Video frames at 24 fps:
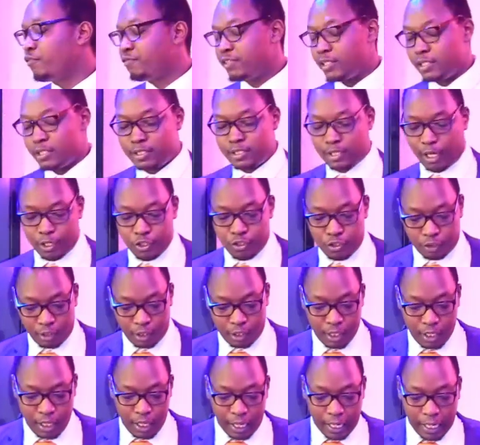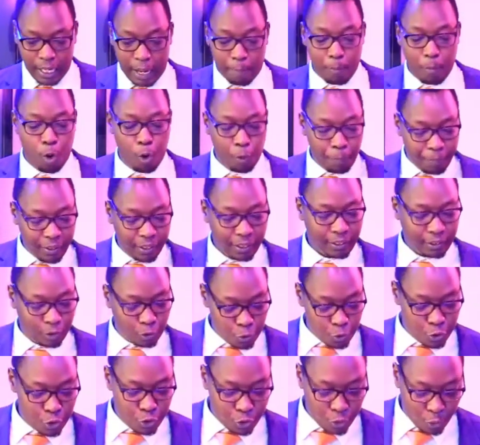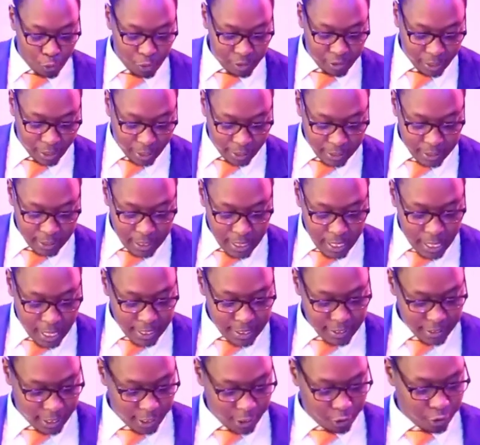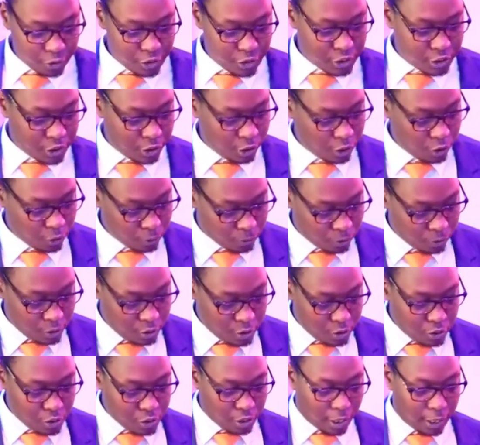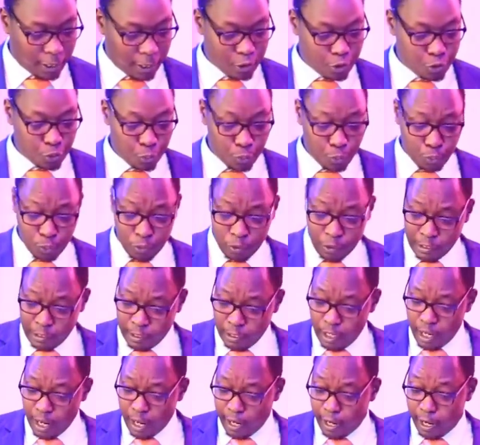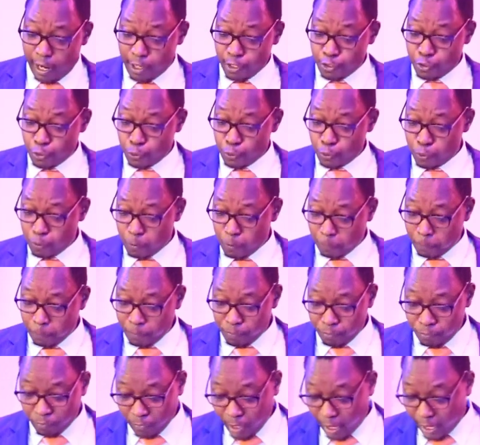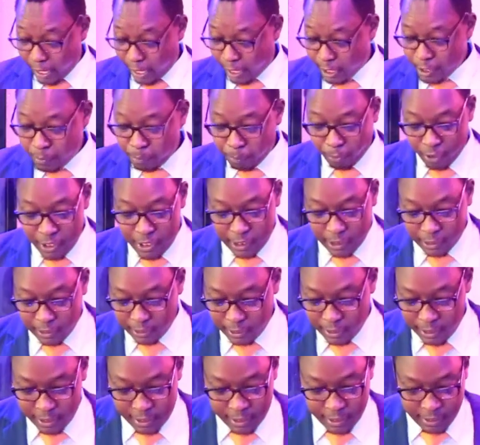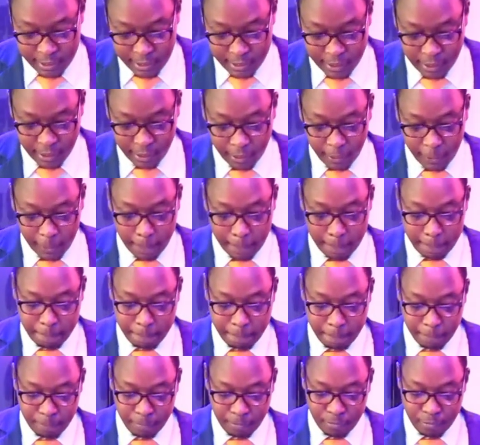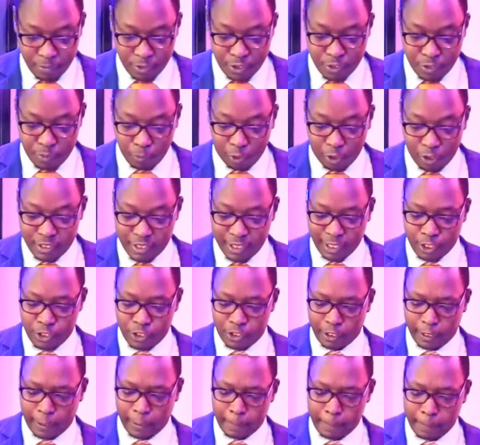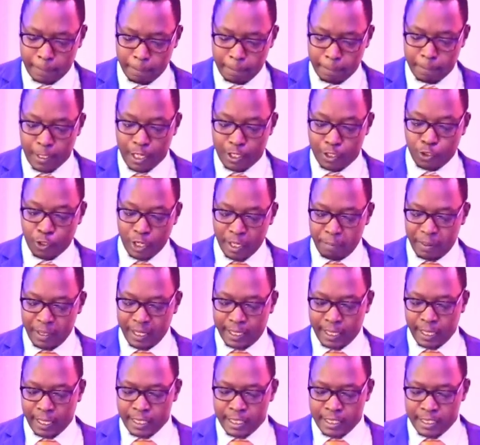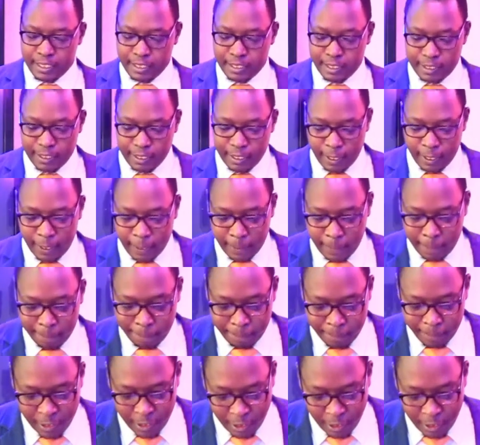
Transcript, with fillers: of this section. And I'm hoping to show that as I continue uh, to, uh, to expose this uh, small section. And so he begins, um,